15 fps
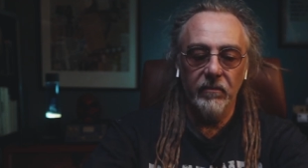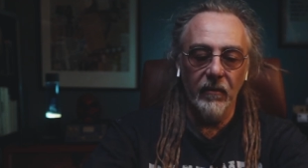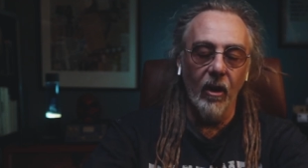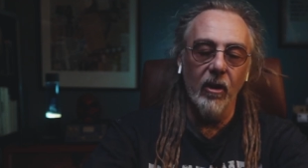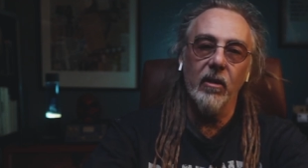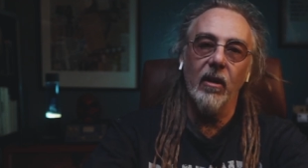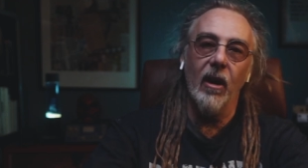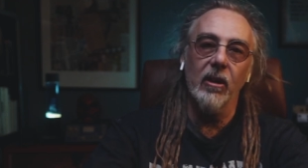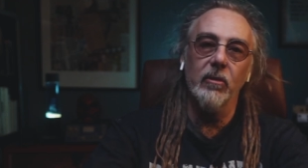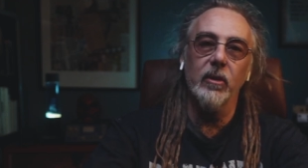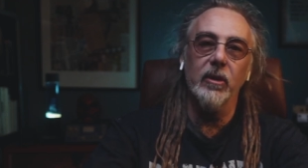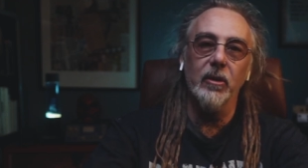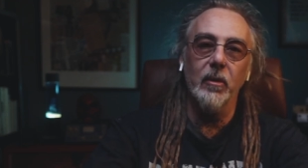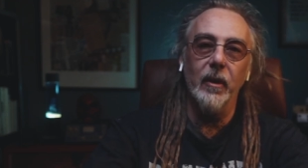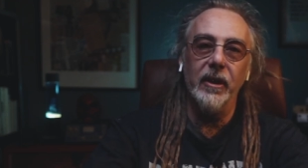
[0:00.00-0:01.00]
I
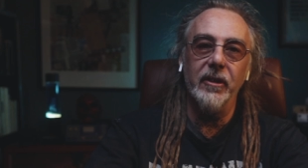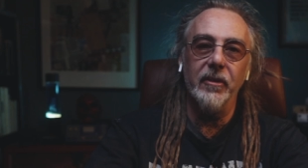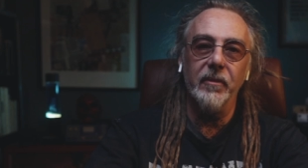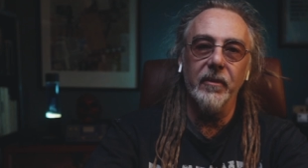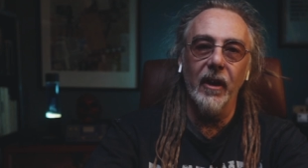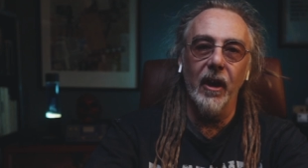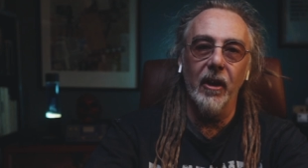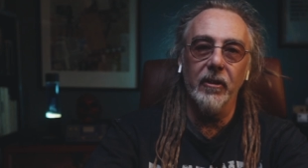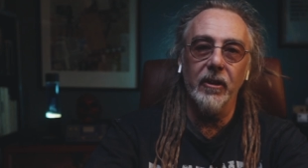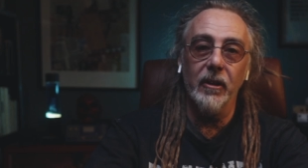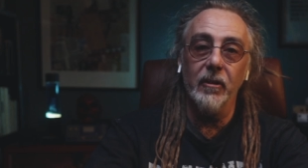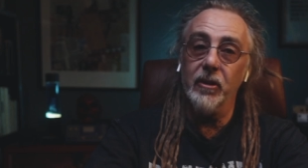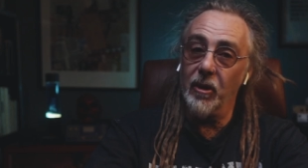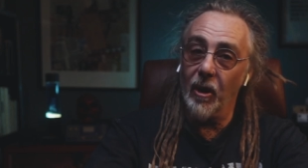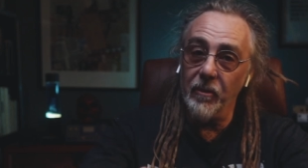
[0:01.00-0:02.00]
would always argue,
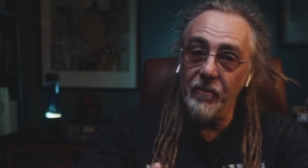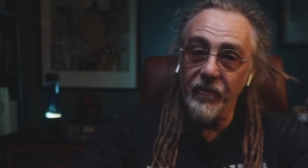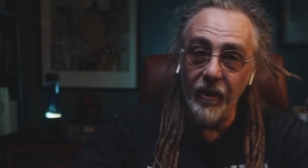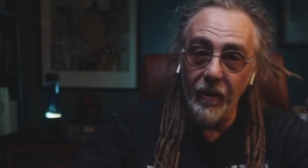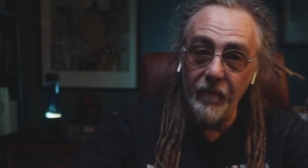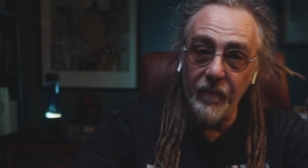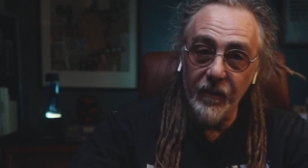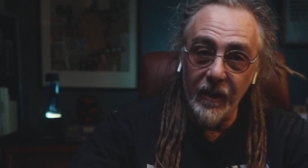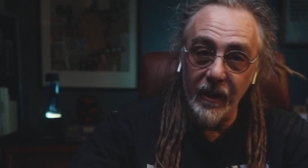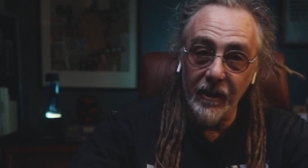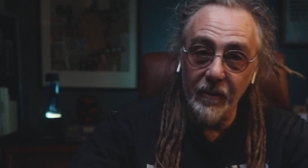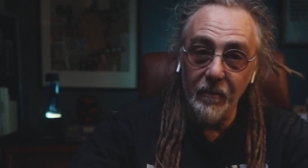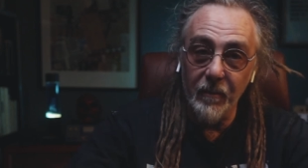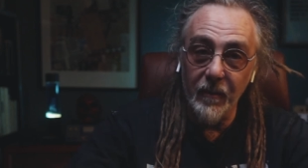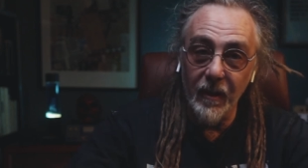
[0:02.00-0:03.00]
because I'm from the